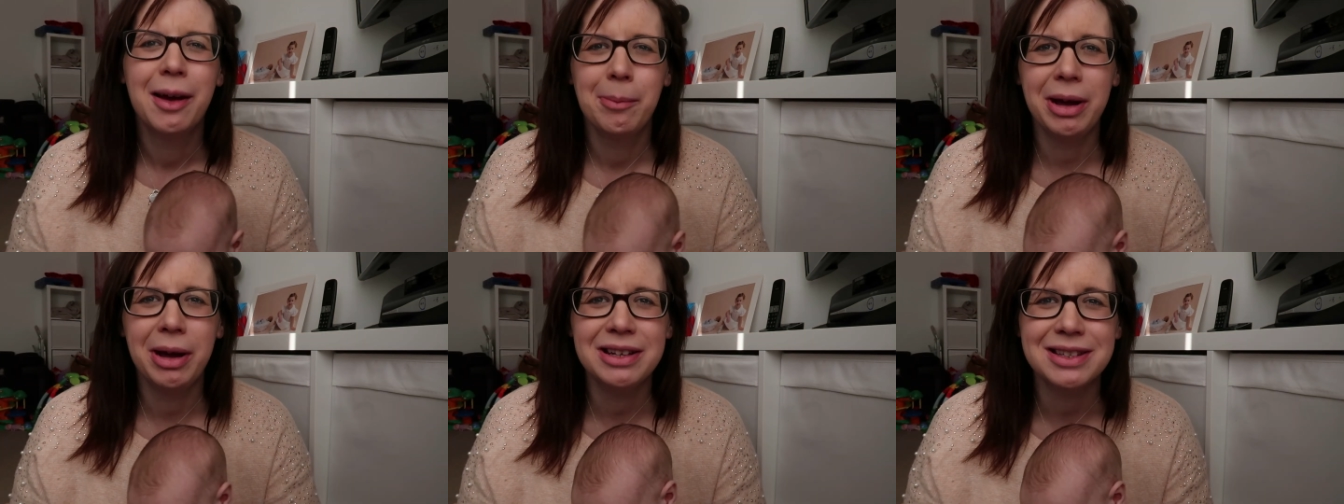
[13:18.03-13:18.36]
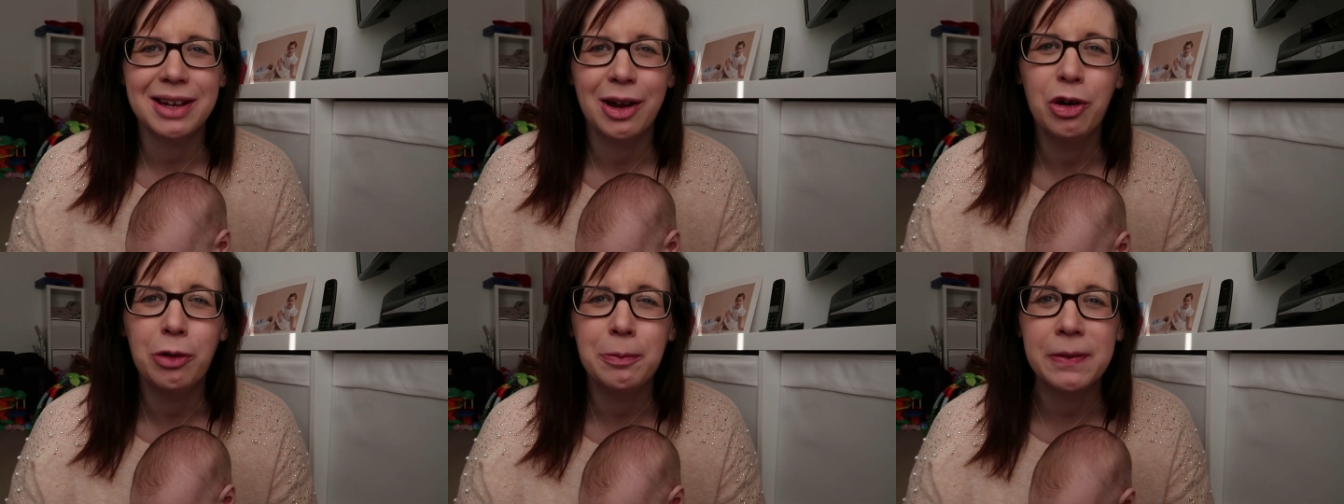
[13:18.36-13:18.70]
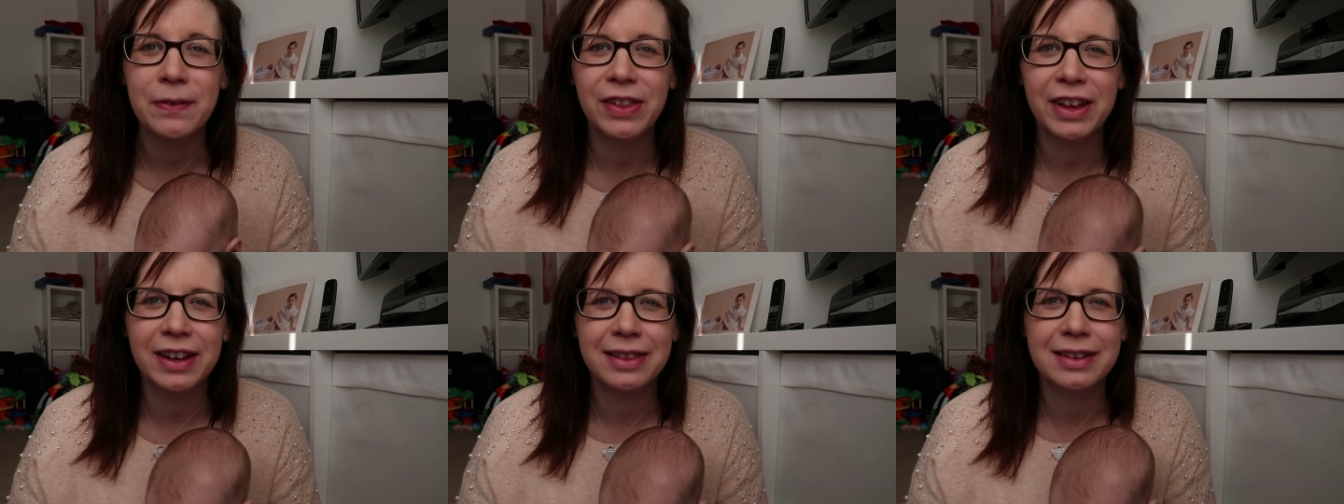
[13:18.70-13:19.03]
But I hope
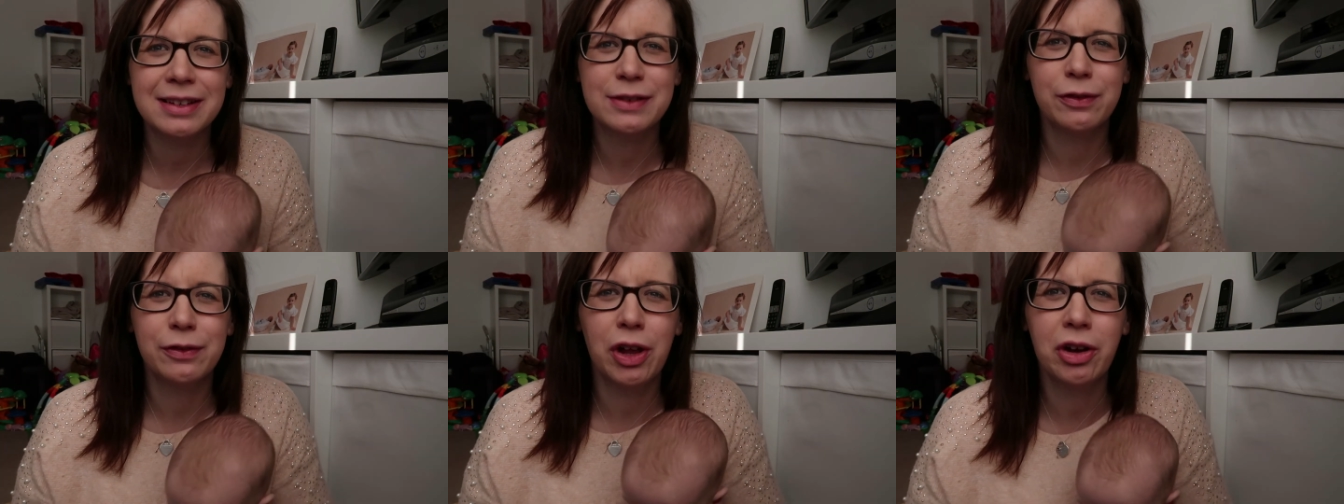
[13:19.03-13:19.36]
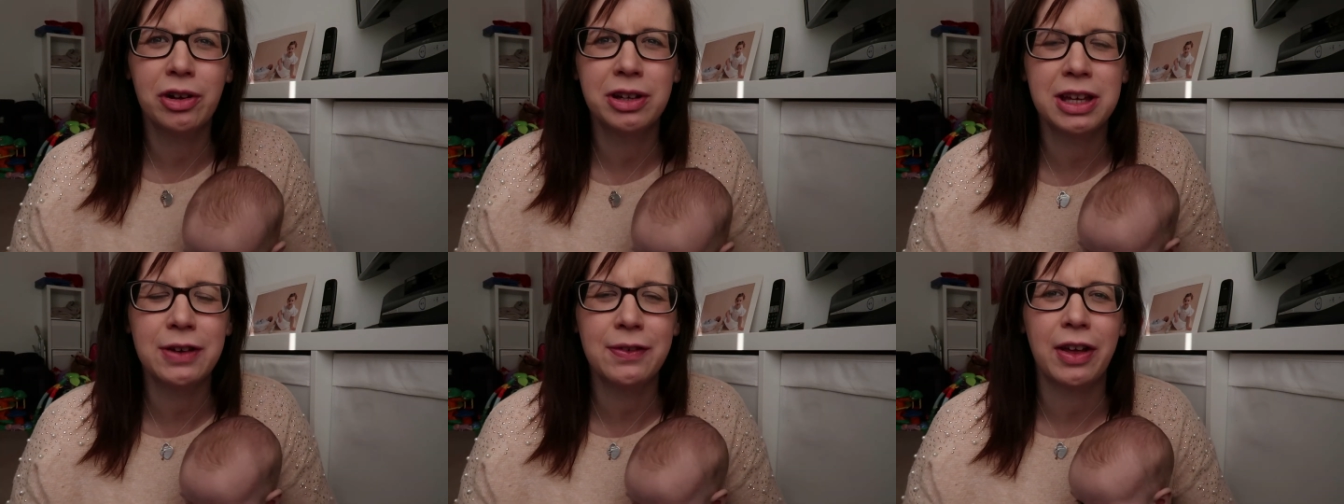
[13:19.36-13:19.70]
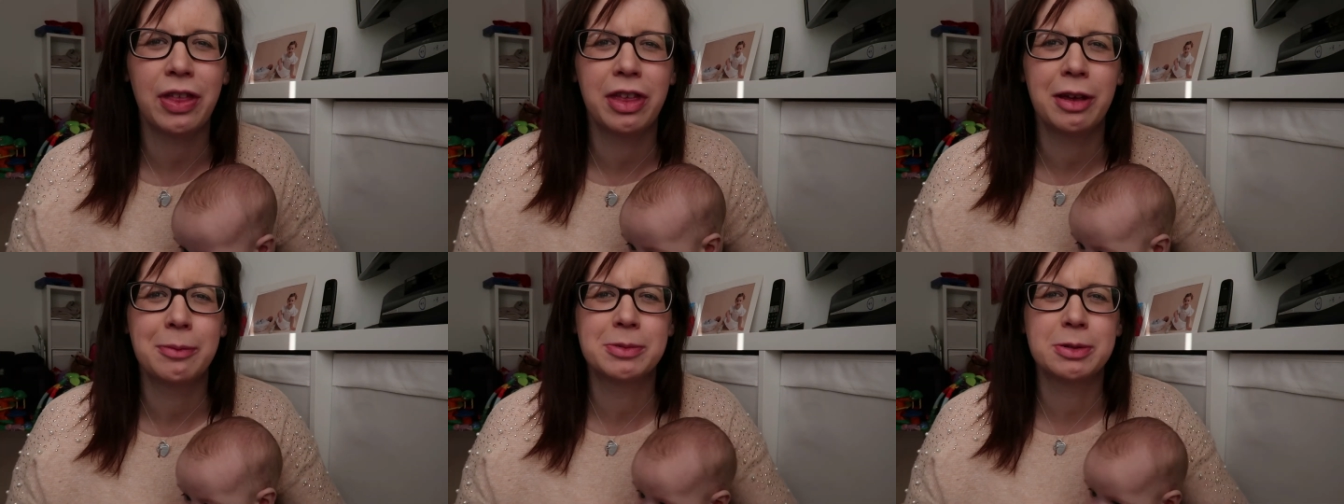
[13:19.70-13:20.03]
you've liked this vlog. Give it
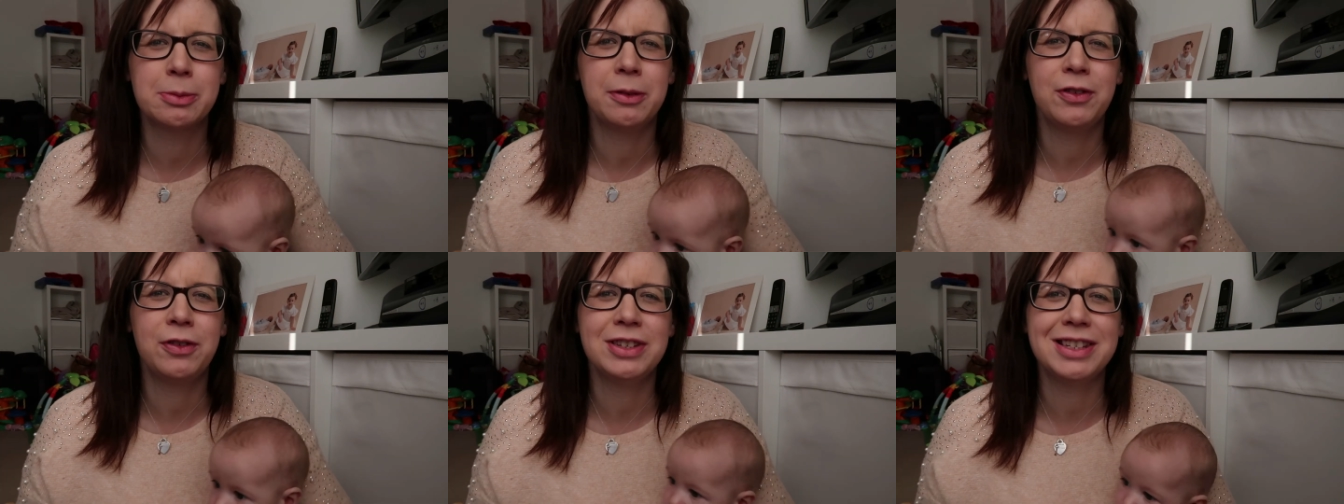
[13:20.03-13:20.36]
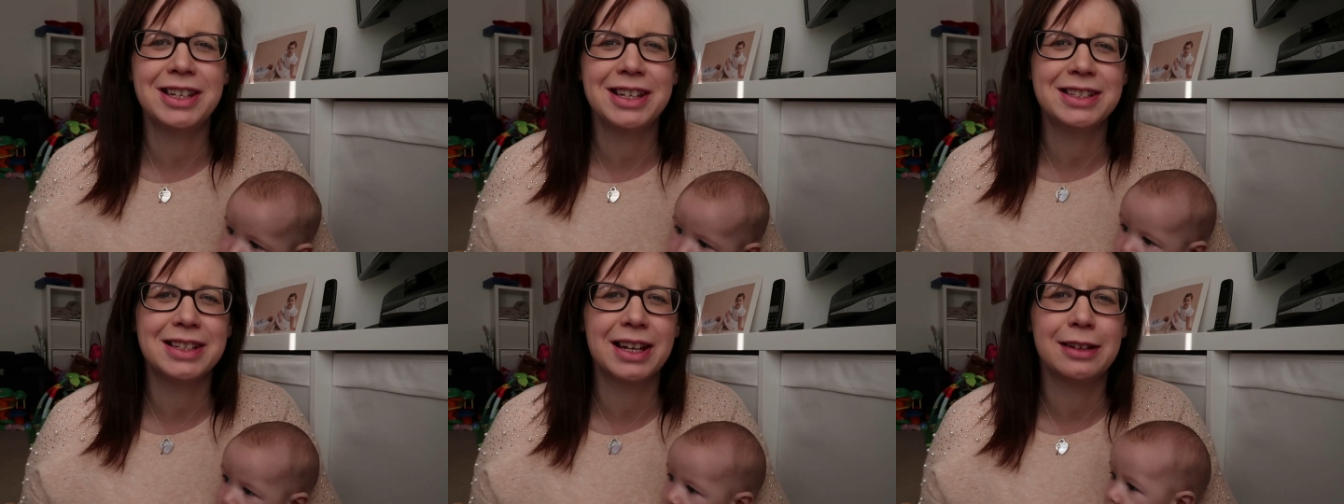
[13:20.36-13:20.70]
a thumbs up if you did.